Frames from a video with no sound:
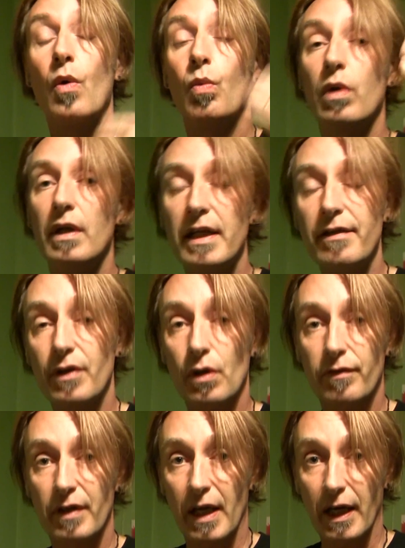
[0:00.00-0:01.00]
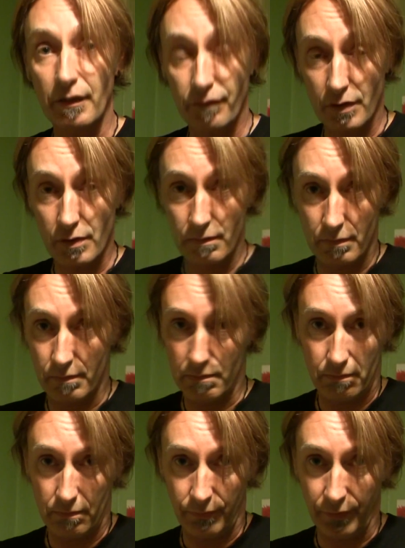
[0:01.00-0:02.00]
We'll leave it overnight
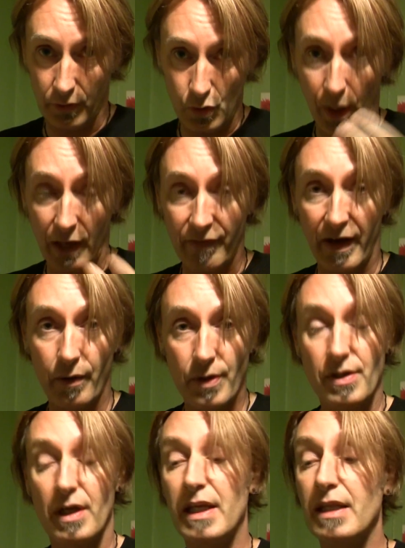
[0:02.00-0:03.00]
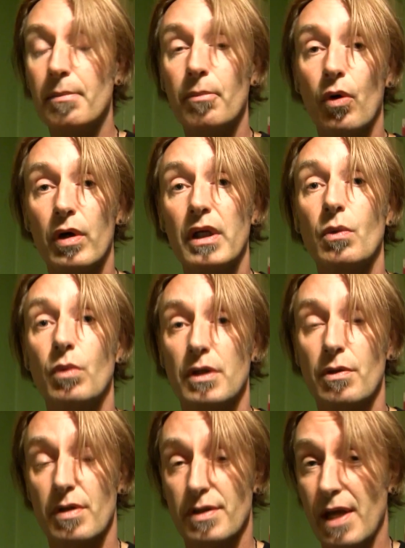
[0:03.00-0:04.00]
for 12 hours, and in the morning we'll
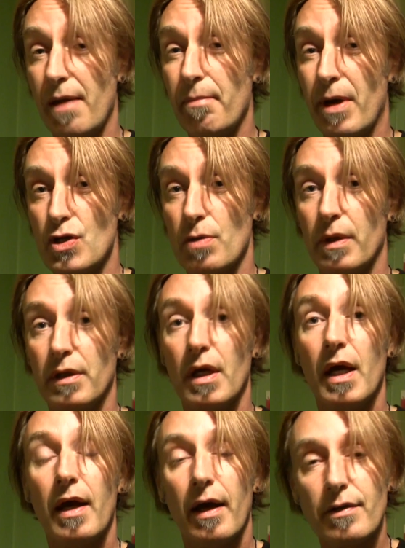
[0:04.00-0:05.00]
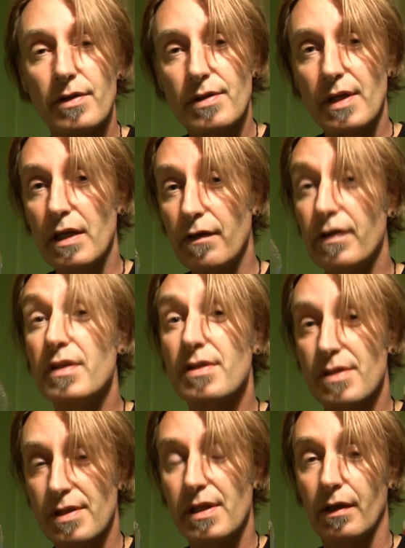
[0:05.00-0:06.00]
do the same measurement and see if it
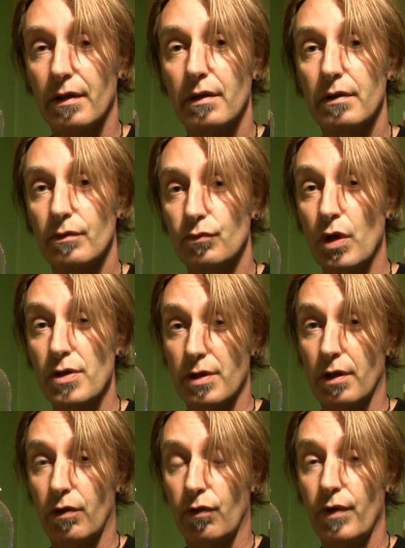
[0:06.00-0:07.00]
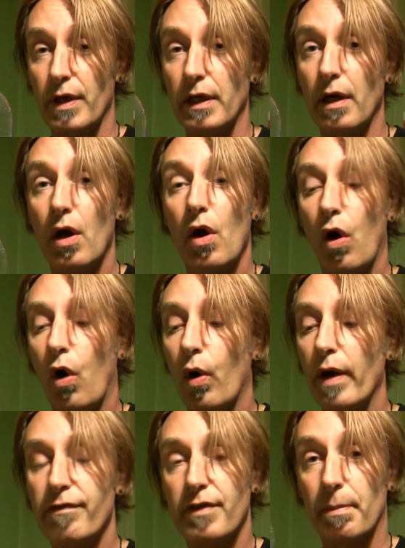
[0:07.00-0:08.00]
still runs at 3 or
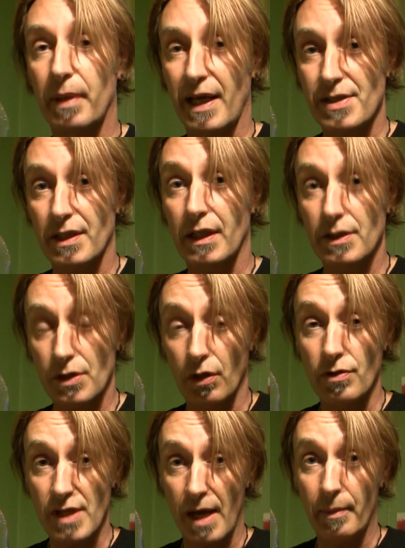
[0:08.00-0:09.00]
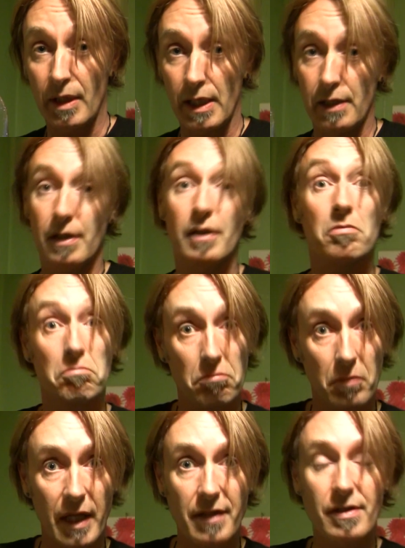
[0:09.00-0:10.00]
if the plastic is contaminated.
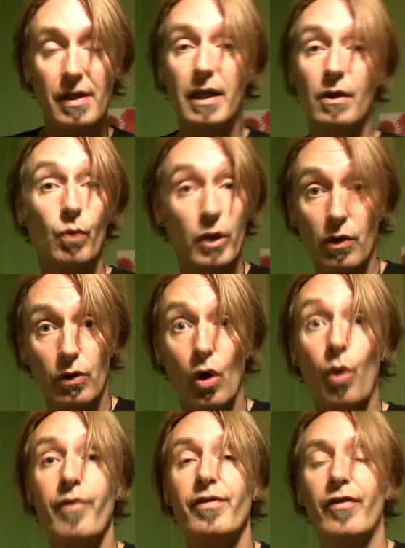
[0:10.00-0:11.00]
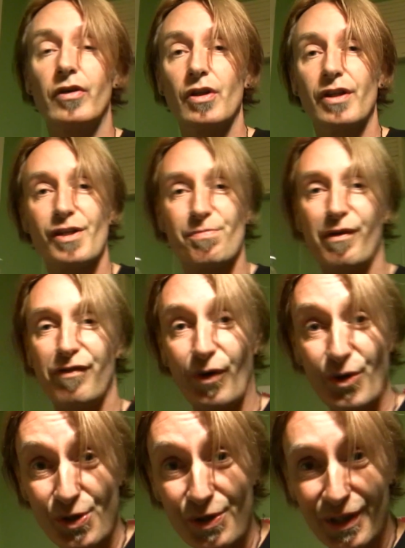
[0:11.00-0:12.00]
Let's see. We don't know. We've never done this
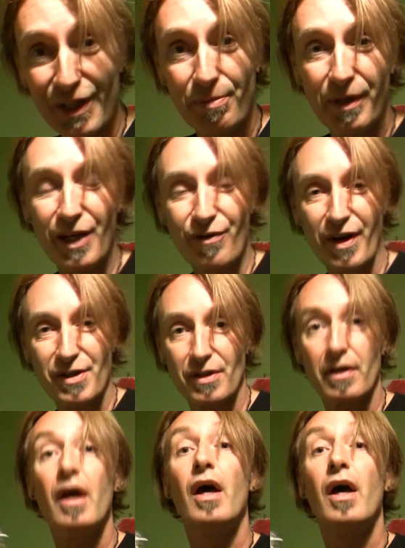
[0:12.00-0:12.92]
before, so it's going to be interesting.